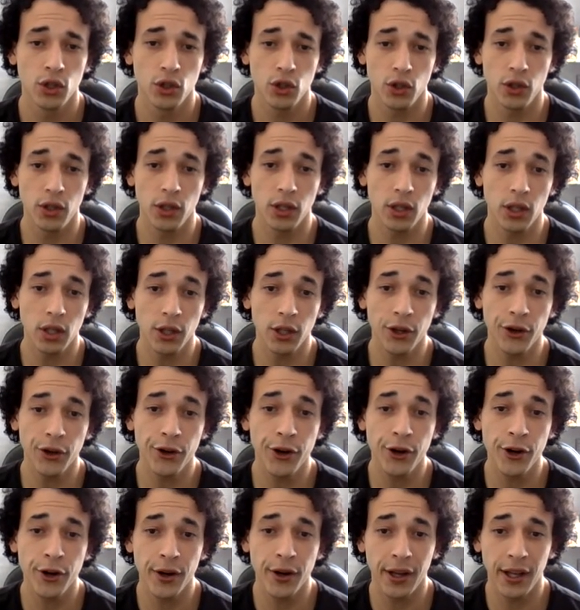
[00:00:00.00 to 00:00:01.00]
To
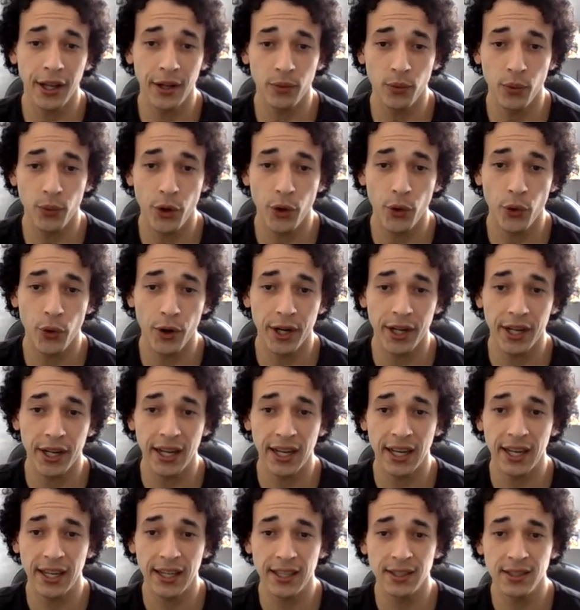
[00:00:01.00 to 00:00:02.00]
declutter and
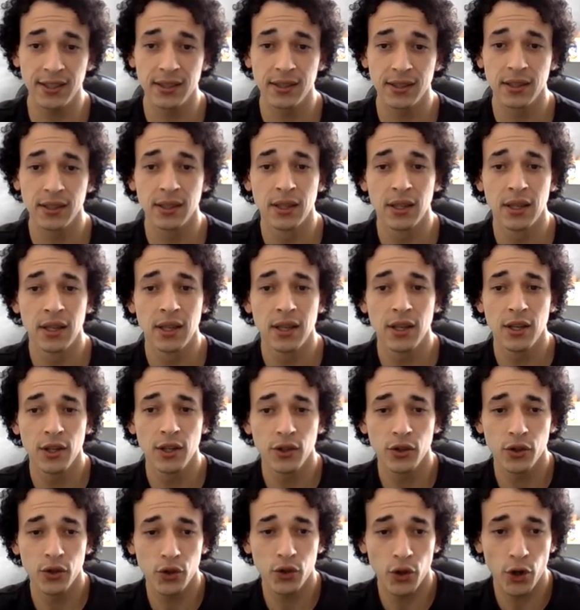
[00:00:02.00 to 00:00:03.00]
reorganize,
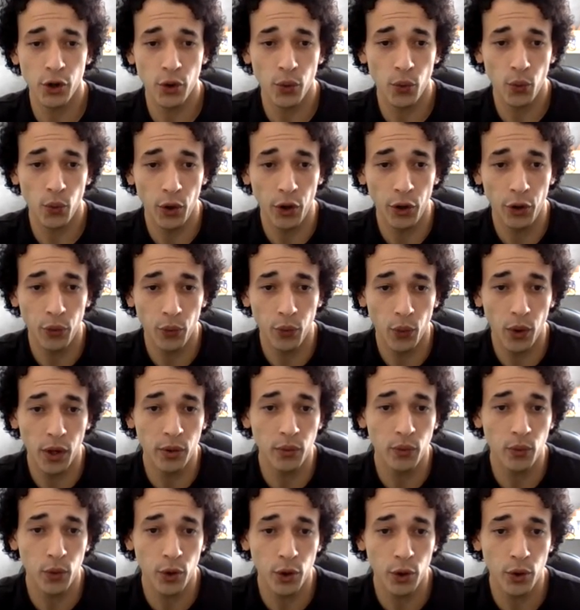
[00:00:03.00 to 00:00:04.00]
start with
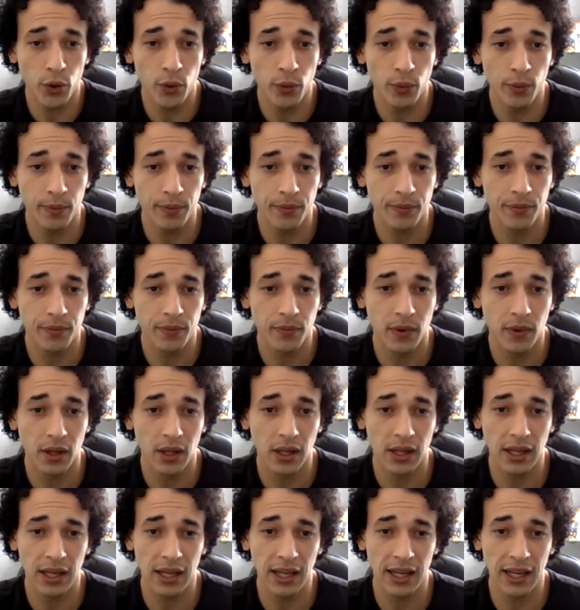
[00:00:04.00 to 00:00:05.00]
one room,
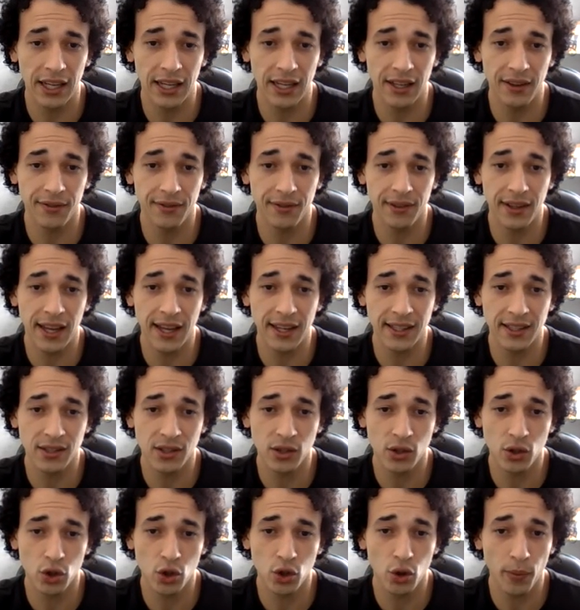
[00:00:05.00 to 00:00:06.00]
and if
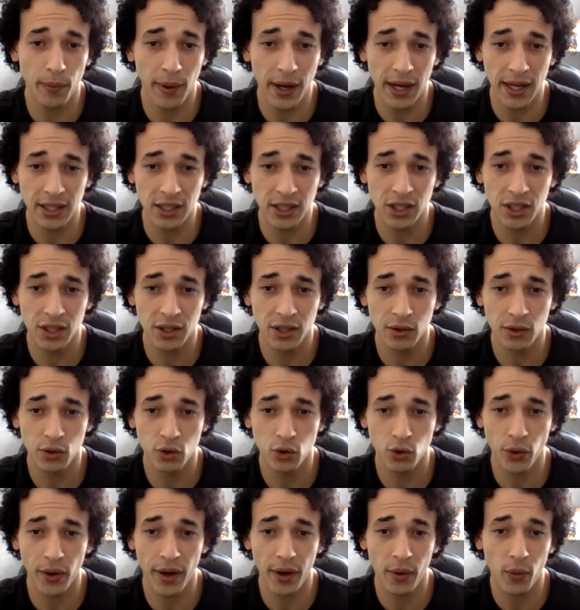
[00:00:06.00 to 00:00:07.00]
that's too much,
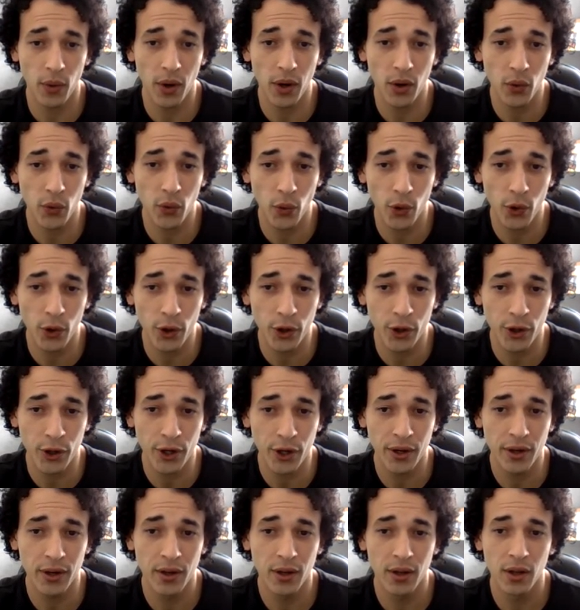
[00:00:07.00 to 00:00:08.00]
try one
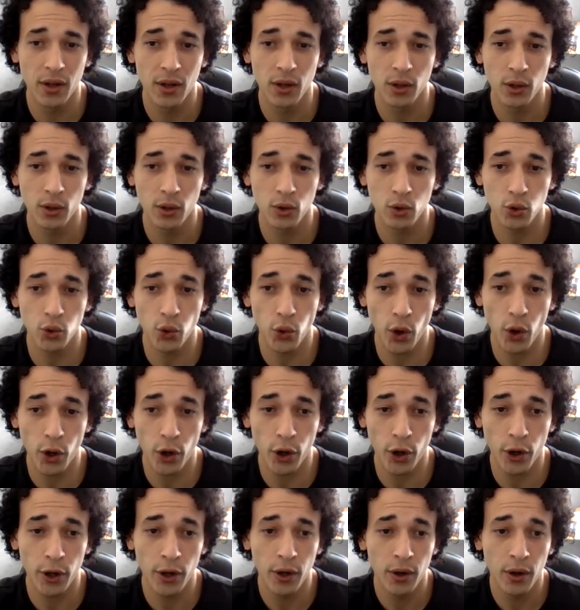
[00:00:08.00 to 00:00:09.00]
corner,
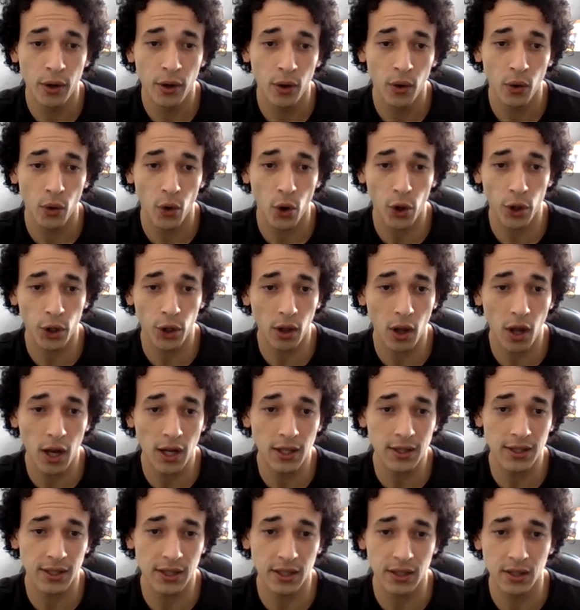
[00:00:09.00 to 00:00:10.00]
drawer, or
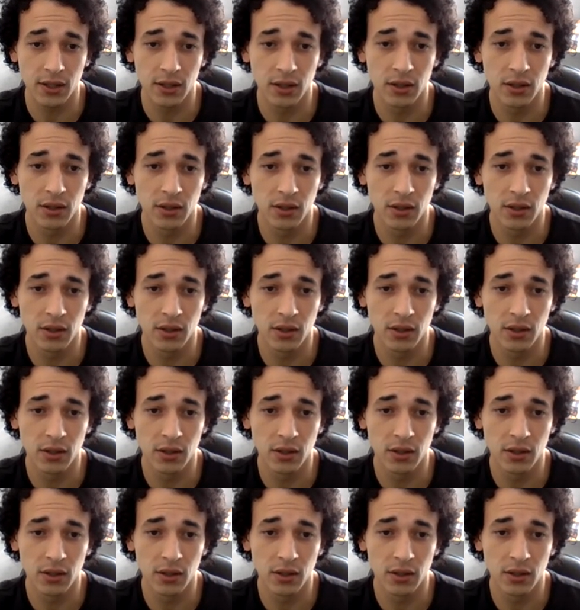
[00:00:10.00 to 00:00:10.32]
closet.